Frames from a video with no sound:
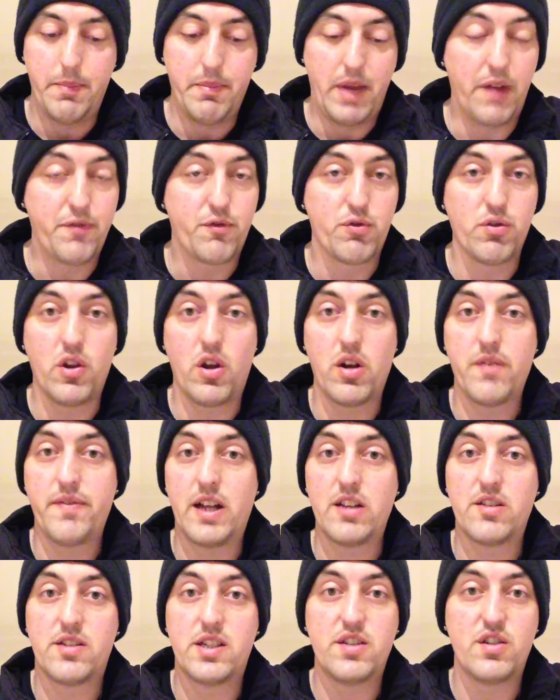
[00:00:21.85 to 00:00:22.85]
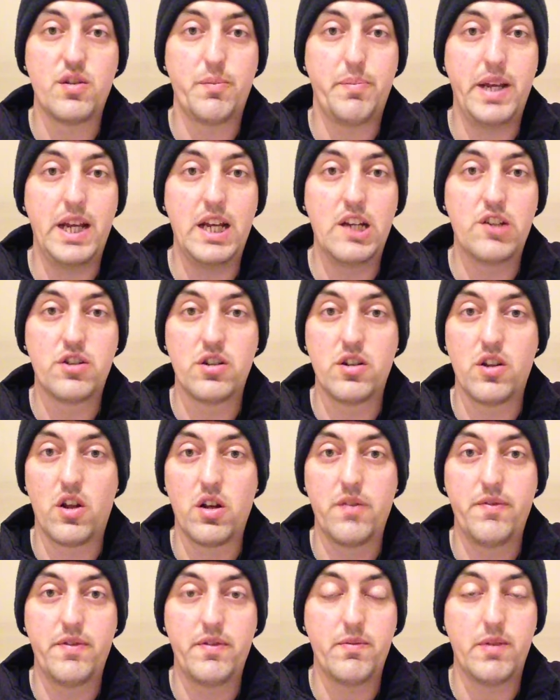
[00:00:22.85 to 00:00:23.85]
after a lot of anticipation, a
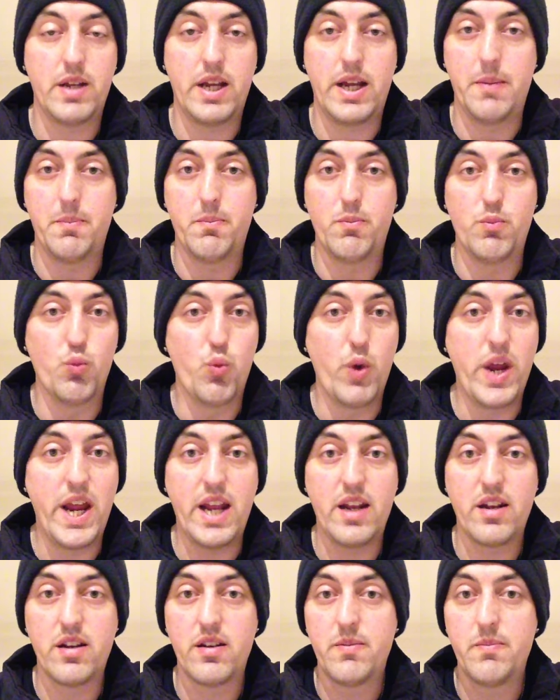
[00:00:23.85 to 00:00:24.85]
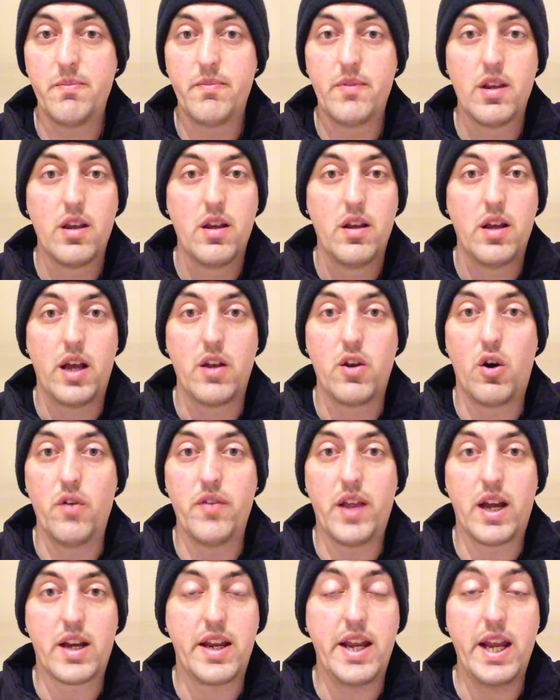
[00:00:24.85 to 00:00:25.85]
lot of waiting and
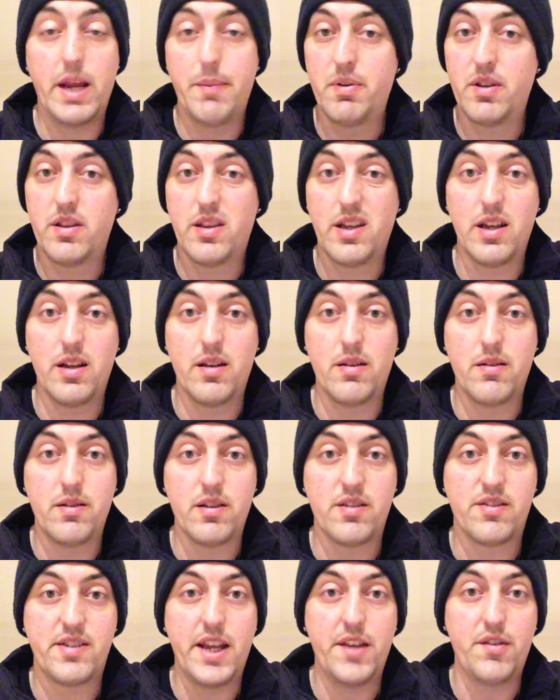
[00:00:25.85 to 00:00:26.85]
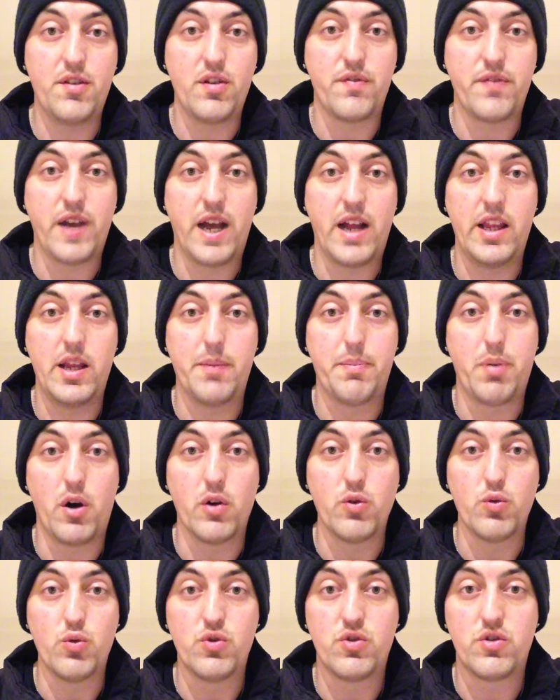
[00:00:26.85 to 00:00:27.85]
all that keeping, the season's finally
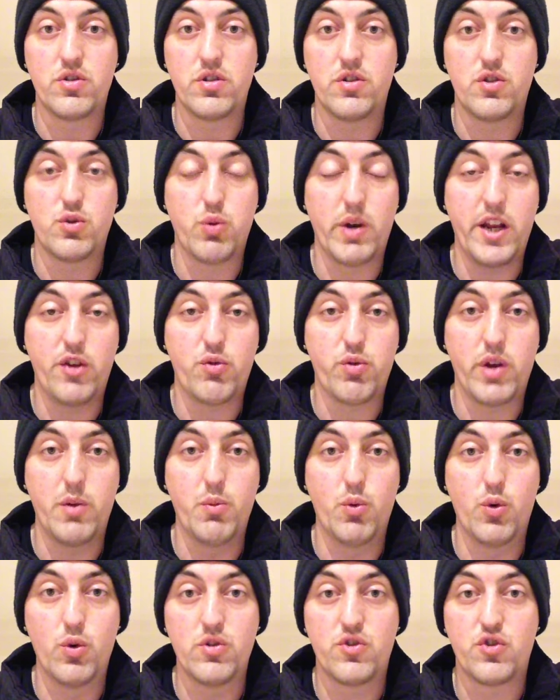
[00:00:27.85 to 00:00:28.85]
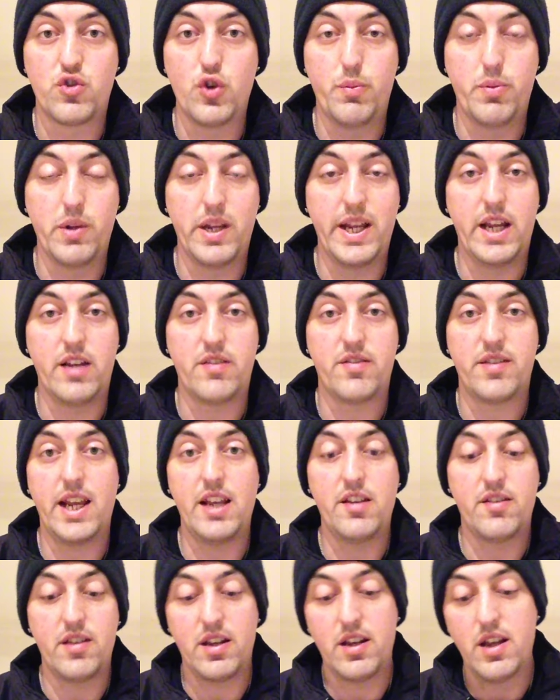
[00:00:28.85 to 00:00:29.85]
upon us, the 2021 Super League
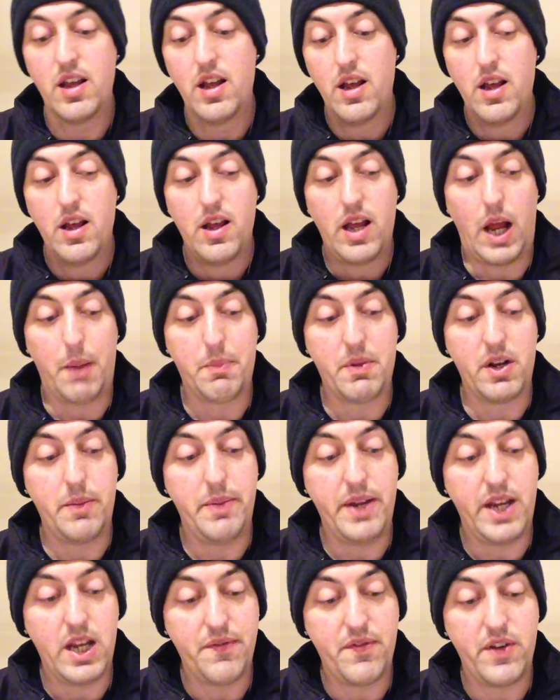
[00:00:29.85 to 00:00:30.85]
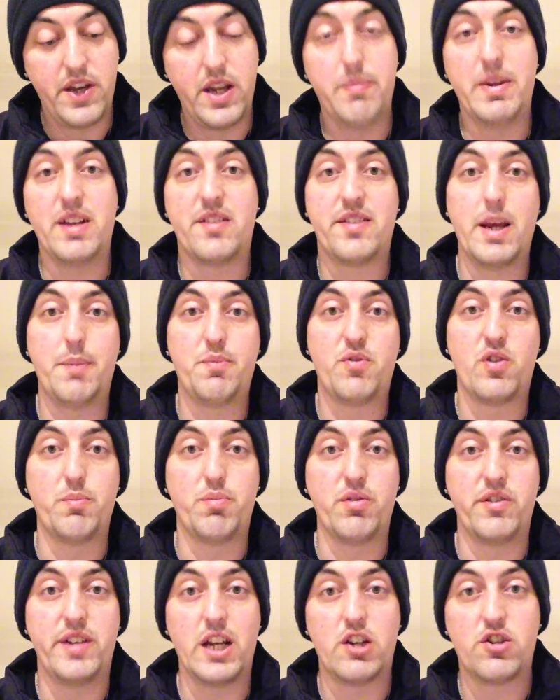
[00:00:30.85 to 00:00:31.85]
season. I'm going to be giving you my tips and
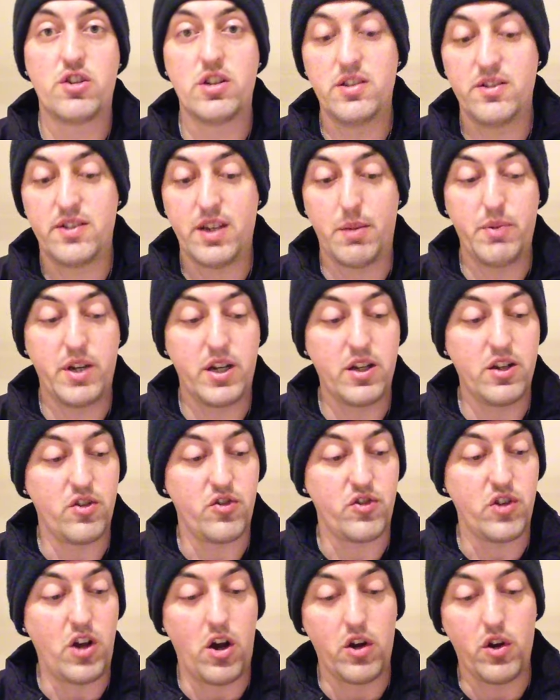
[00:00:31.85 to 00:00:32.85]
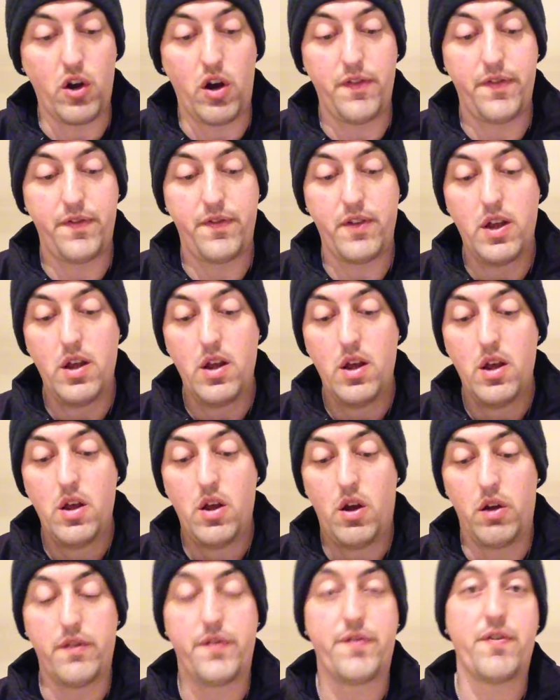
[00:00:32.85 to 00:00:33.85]
predictions, and we're going to start off
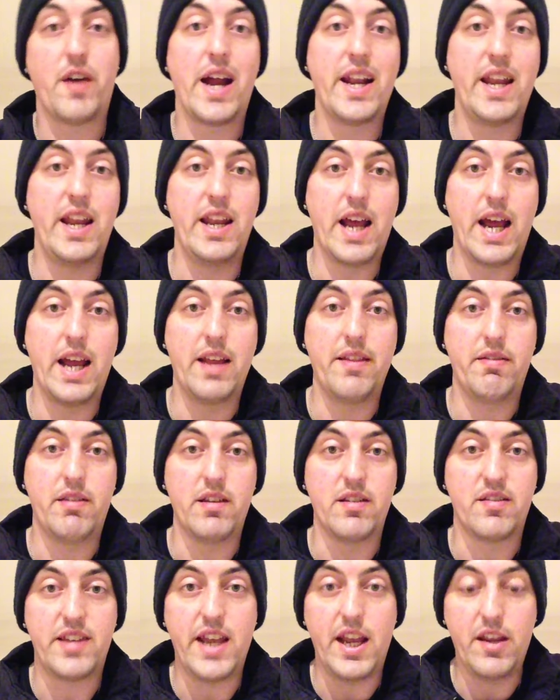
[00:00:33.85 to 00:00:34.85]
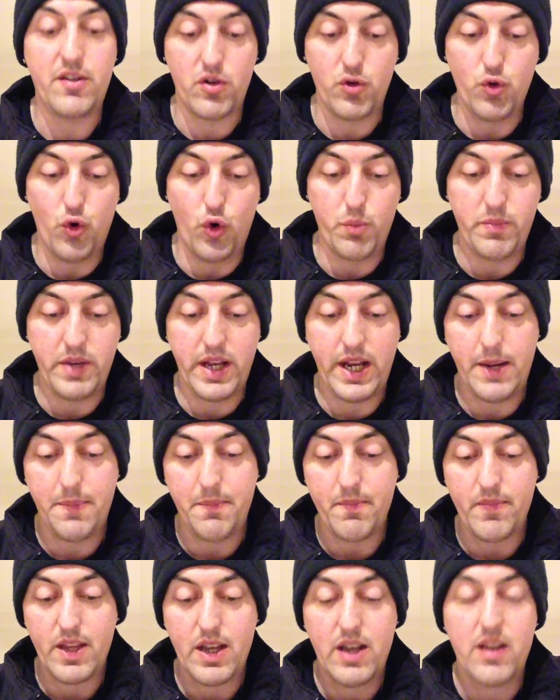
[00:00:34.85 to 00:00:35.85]
on Friday night, the season
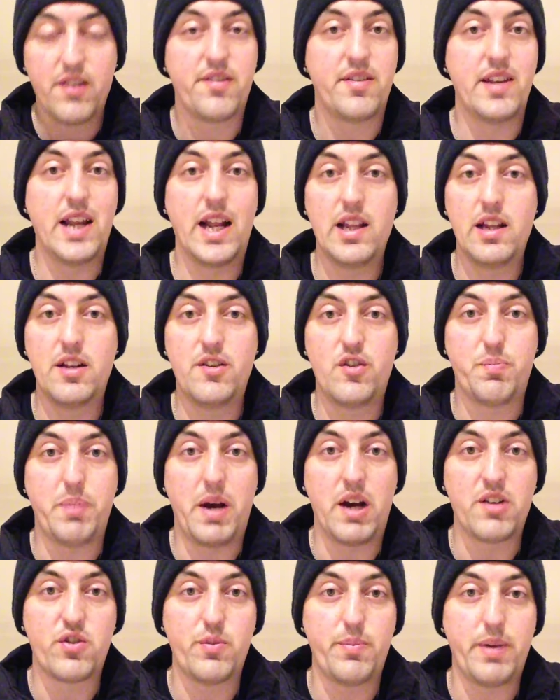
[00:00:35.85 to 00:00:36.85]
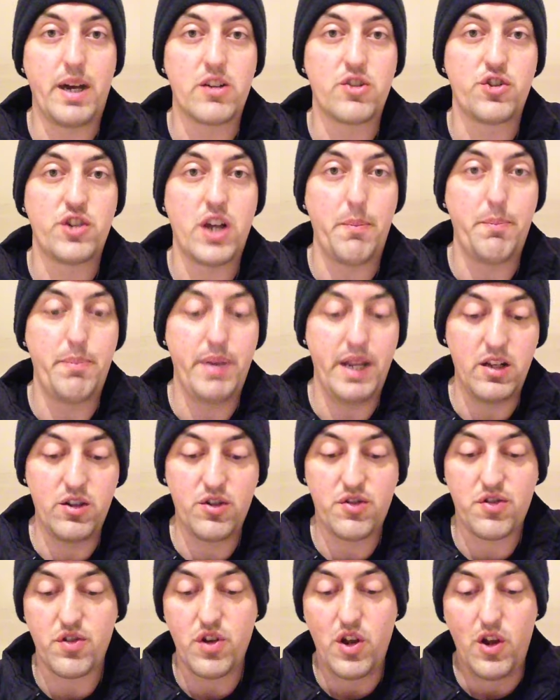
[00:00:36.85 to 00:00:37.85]
opener. St Helens back-to-back
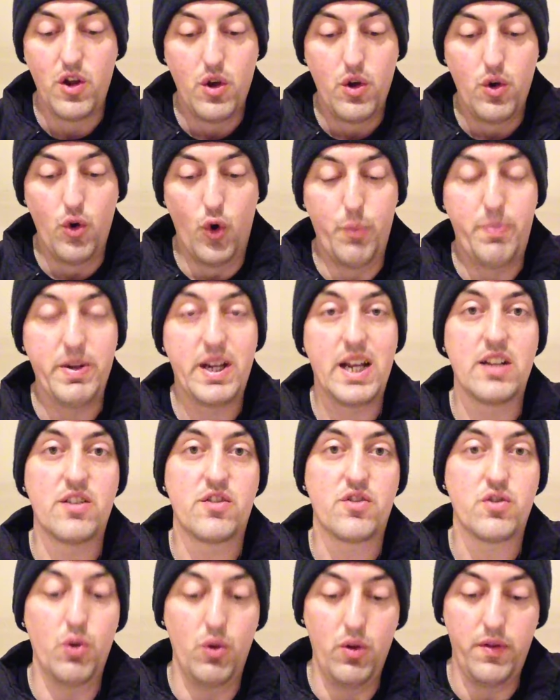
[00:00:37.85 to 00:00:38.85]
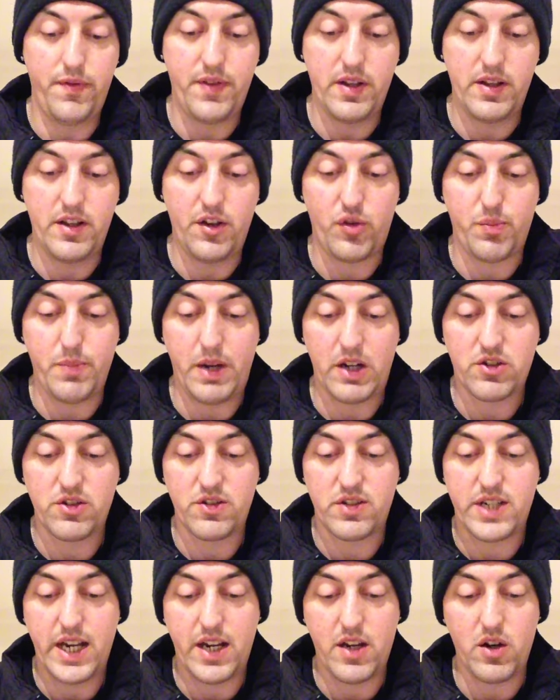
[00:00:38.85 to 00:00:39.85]
champions up against Salford. This match
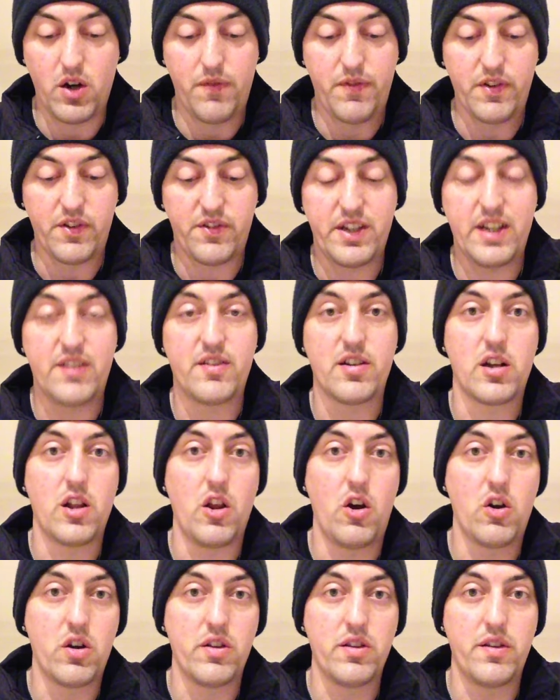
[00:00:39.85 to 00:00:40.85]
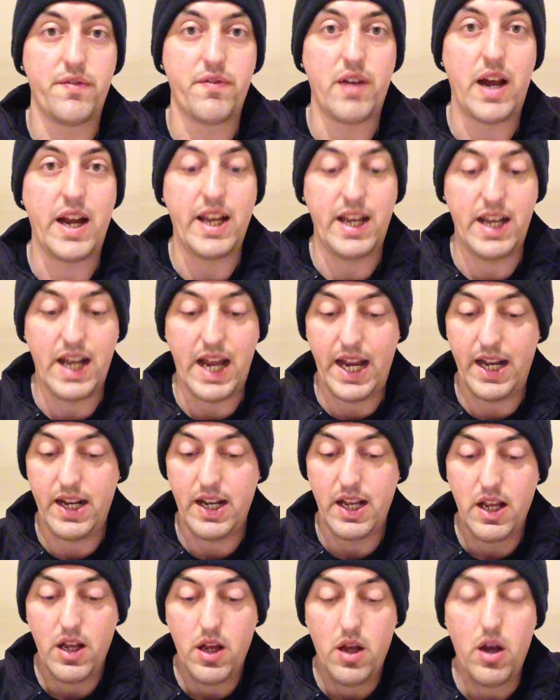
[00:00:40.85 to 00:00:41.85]
is kicking off at 6 o'clock on the Friday
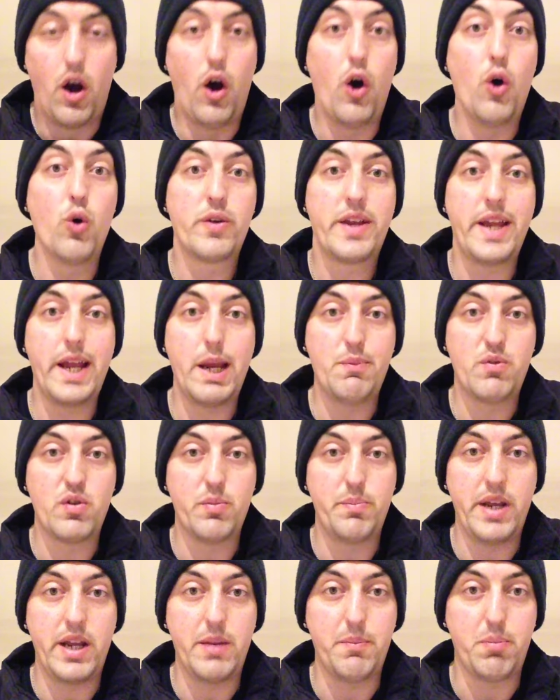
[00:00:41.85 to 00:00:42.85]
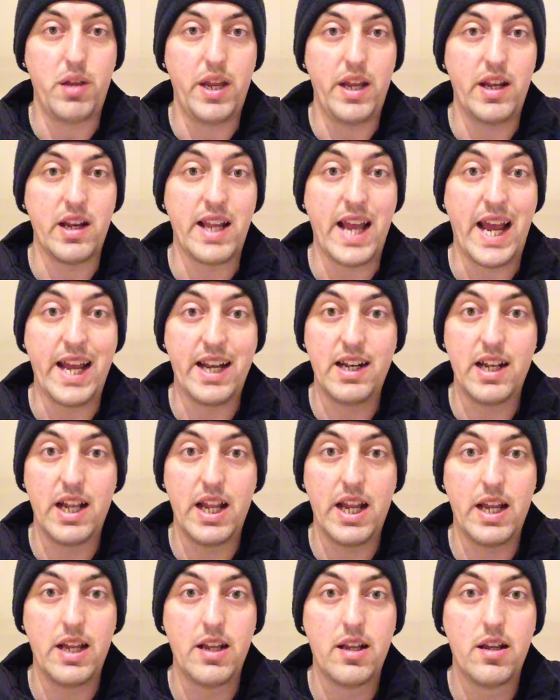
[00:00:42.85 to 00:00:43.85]
night. All games are being played at
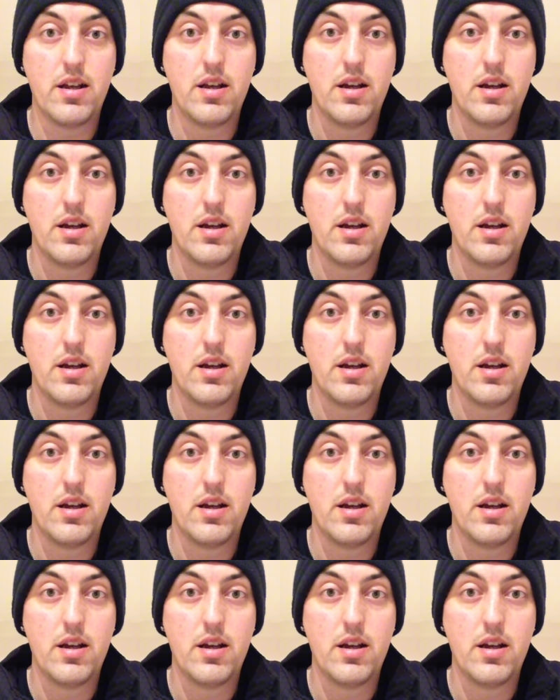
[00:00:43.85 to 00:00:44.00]
Helens